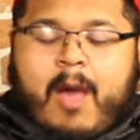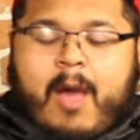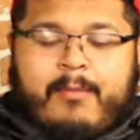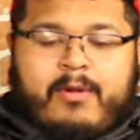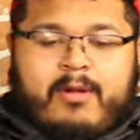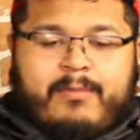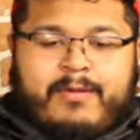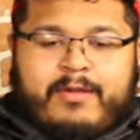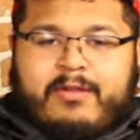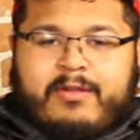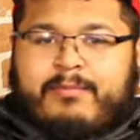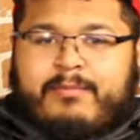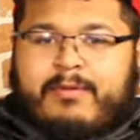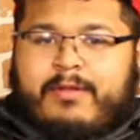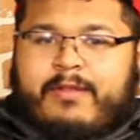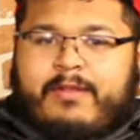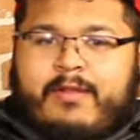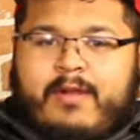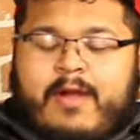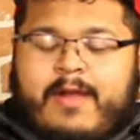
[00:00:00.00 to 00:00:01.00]
I'm going to be
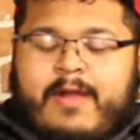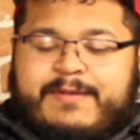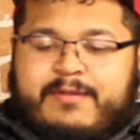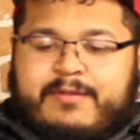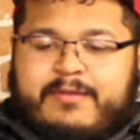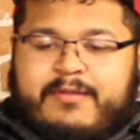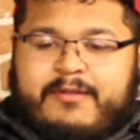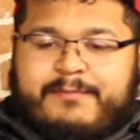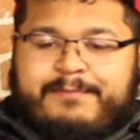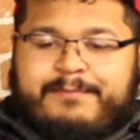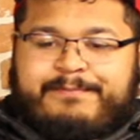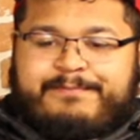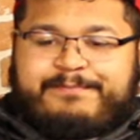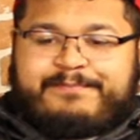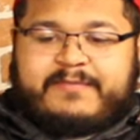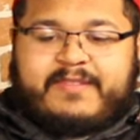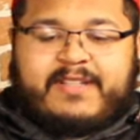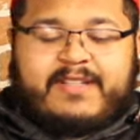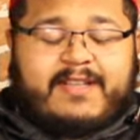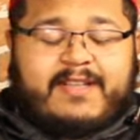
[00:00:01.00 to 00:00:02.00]
completely honest with you.
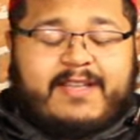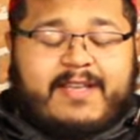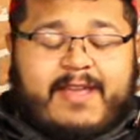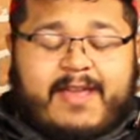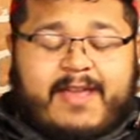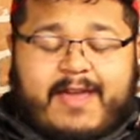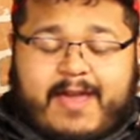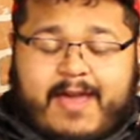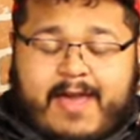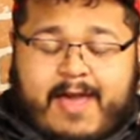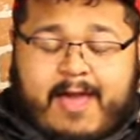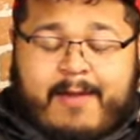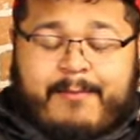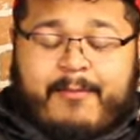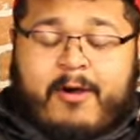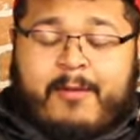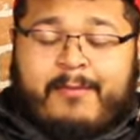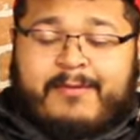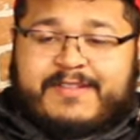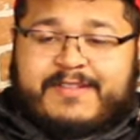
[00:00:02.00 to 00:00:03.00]
I'm
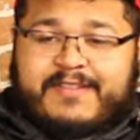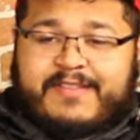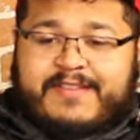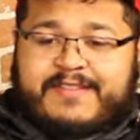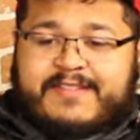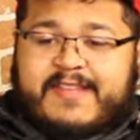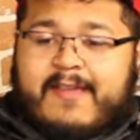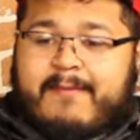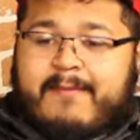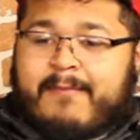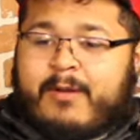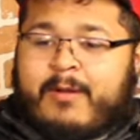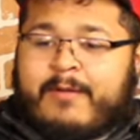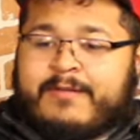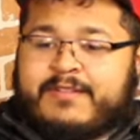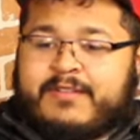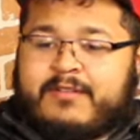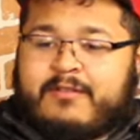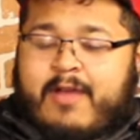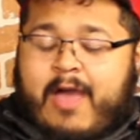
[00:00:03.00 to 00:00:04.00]
almost in the same boat
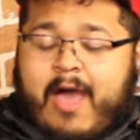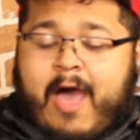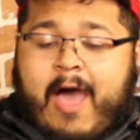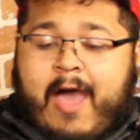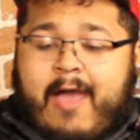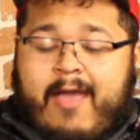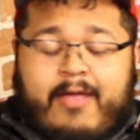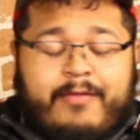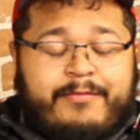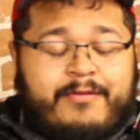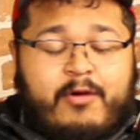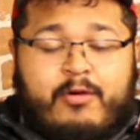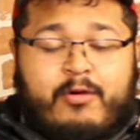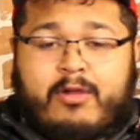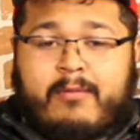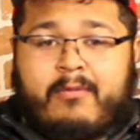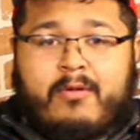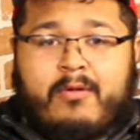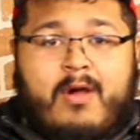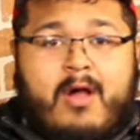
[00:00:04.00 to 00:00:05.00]
as you. Don't
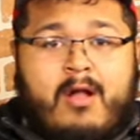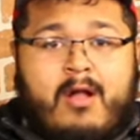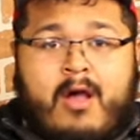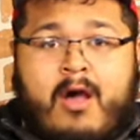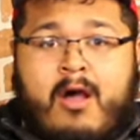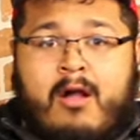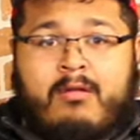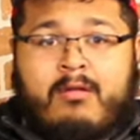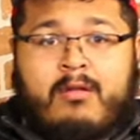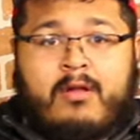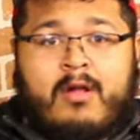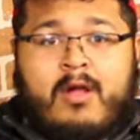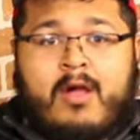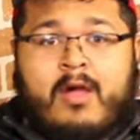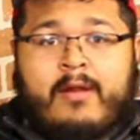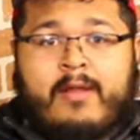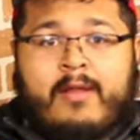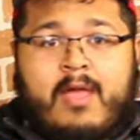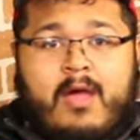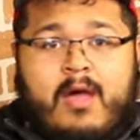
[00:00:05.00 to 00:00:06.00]
get me wrong. I'll click
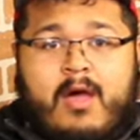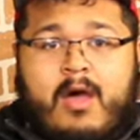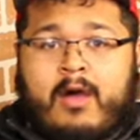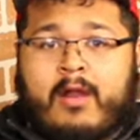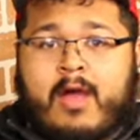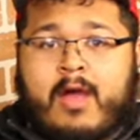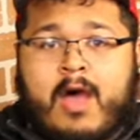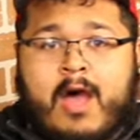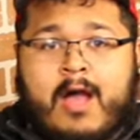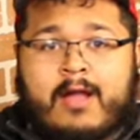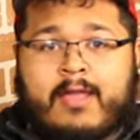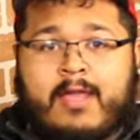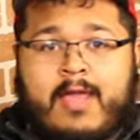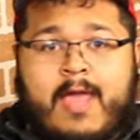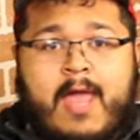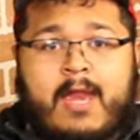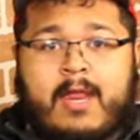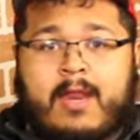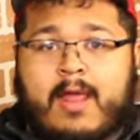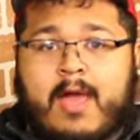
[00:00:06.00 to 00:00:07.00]
on hockey
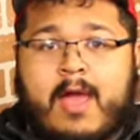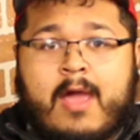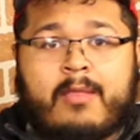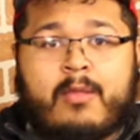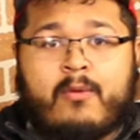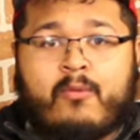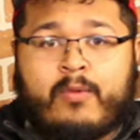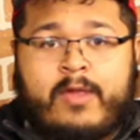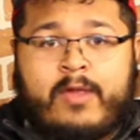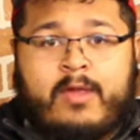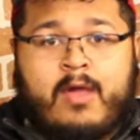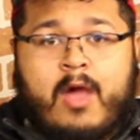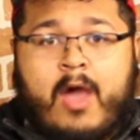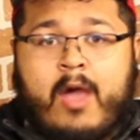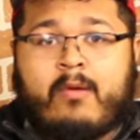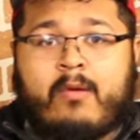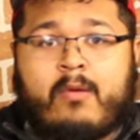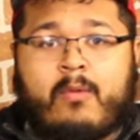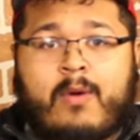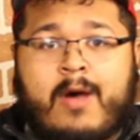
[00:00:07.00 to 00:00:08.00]
any night of the week.
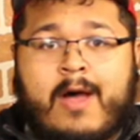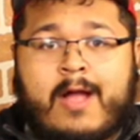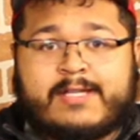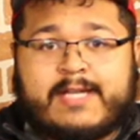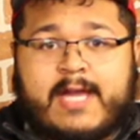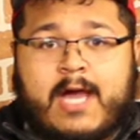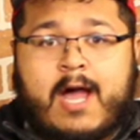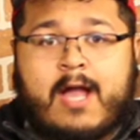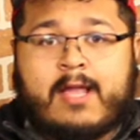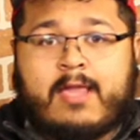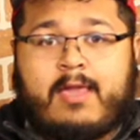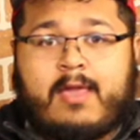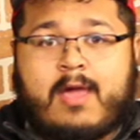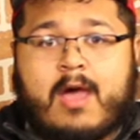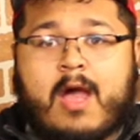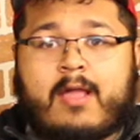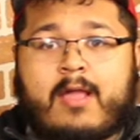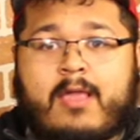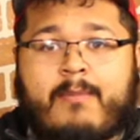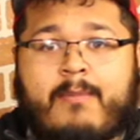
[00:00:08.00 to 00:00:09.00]
I will watch hockey
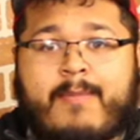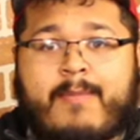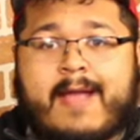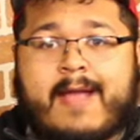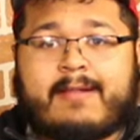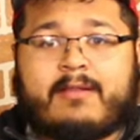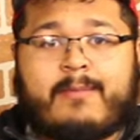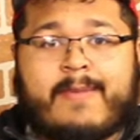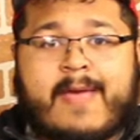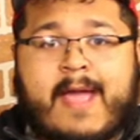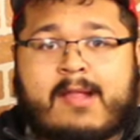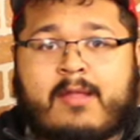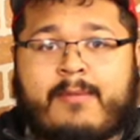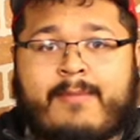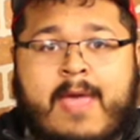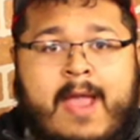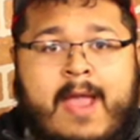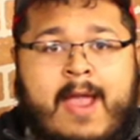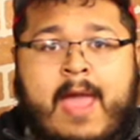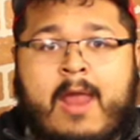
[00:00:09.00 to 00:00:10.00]
back to back to
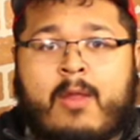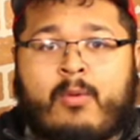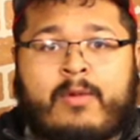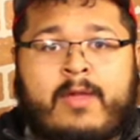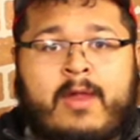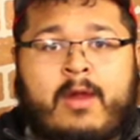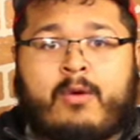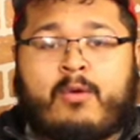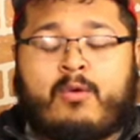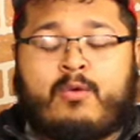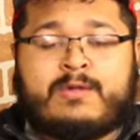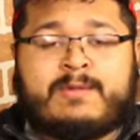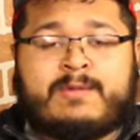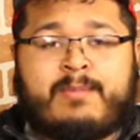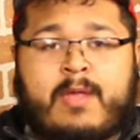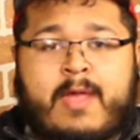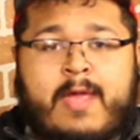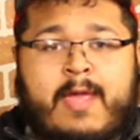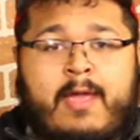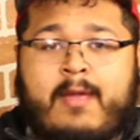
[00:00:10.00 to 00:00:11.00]
back. I don't care who's
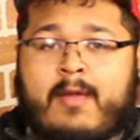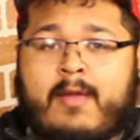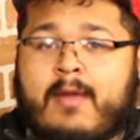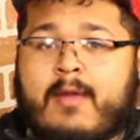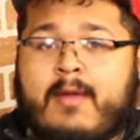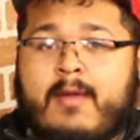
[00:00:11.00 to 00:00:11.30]
playing.